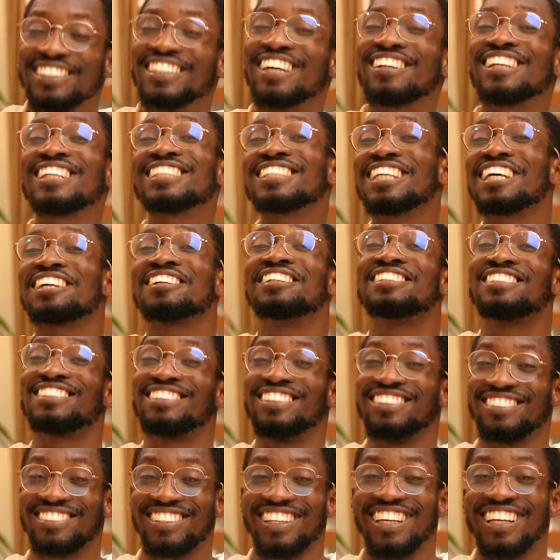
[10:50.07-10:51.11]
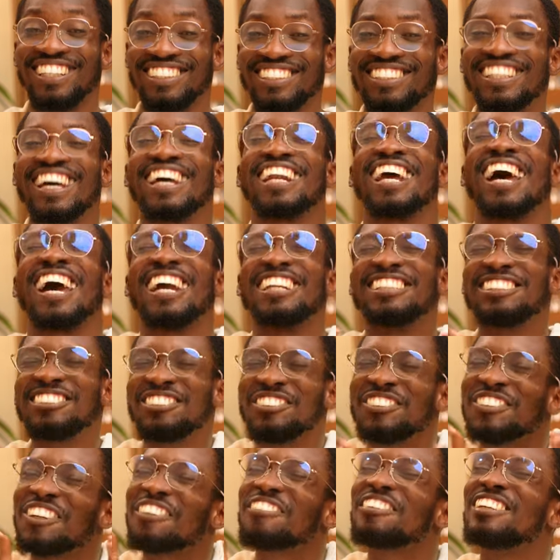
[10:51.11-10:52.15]
Now let's get on to the things that I
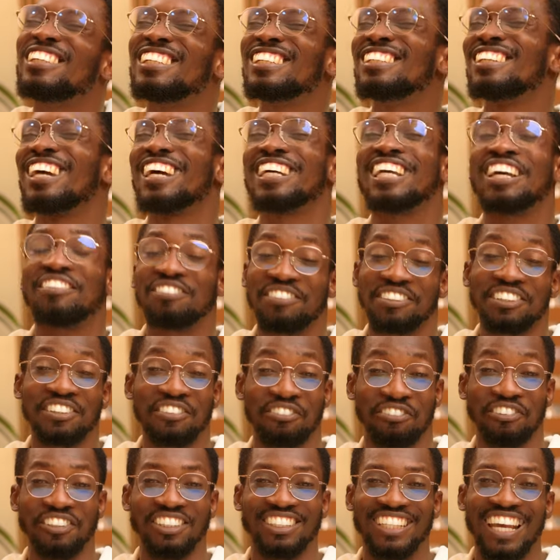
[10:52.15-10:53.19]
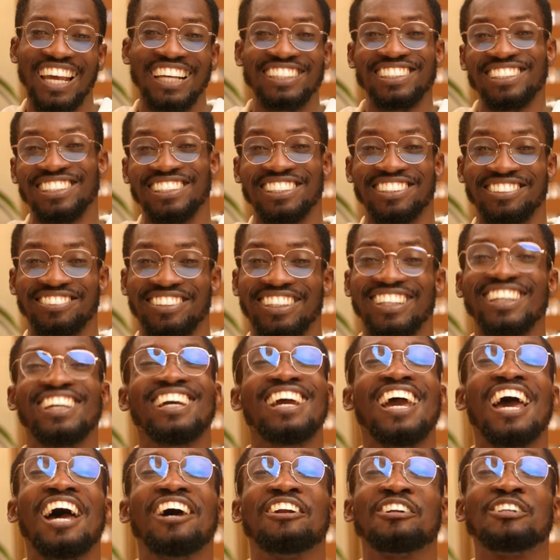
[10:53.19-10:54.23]
do not really like about the Fuji XT3.
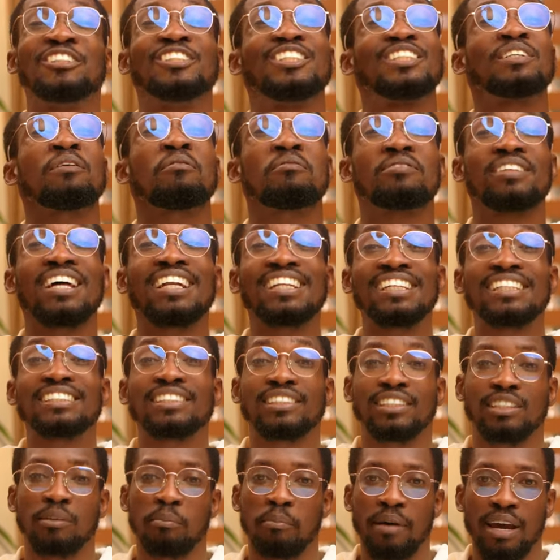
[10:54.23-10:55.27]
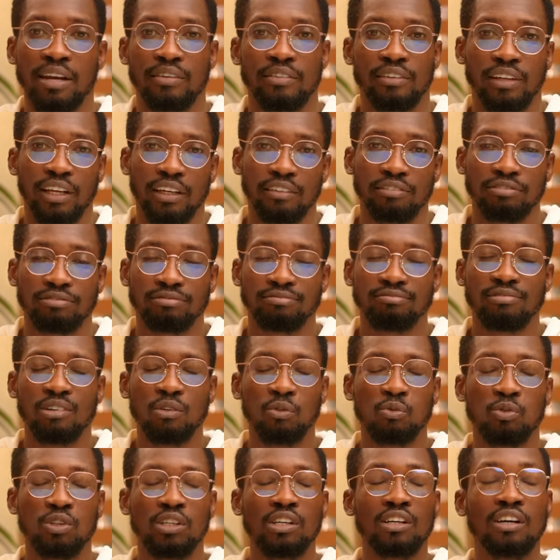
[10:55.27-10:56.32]
And on top of that list is the battery life.
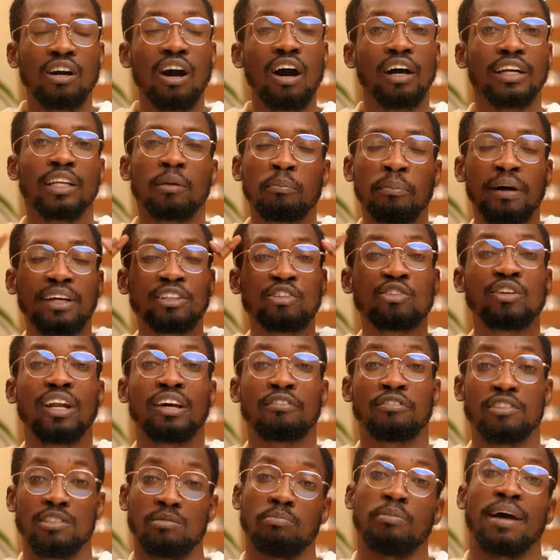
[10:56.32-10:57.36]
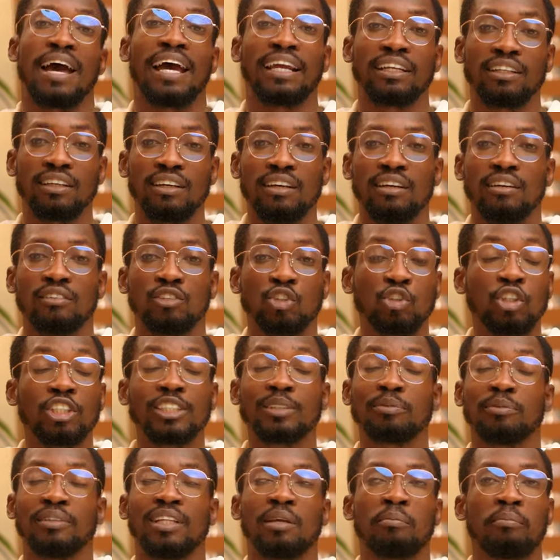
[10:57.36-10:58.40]
God, the battery life is bad.
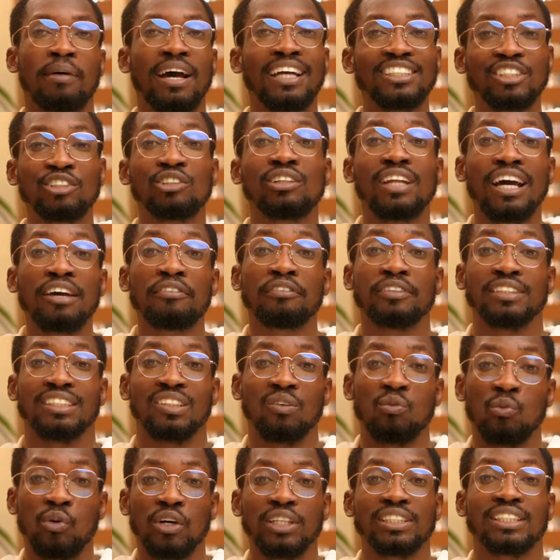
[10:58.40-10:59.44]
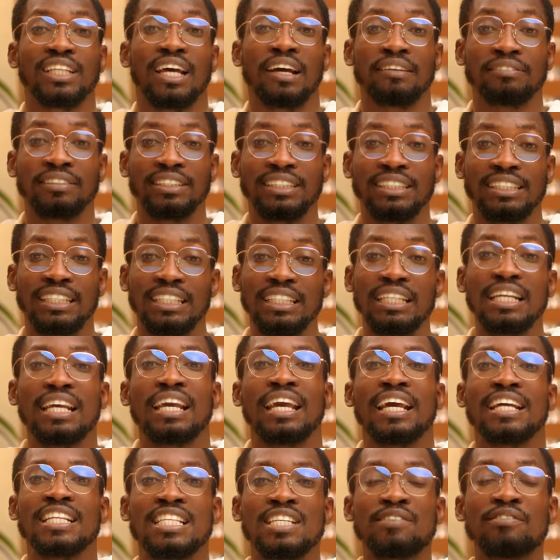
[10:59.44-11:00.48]
Trust me, the battery life is the worst I've seen.
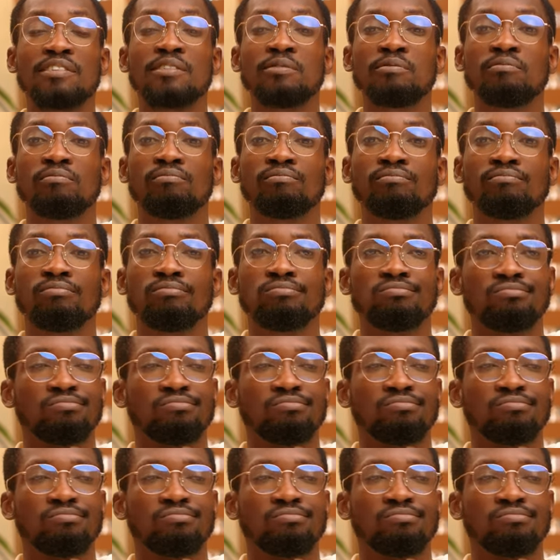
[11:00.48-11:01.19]
It's even...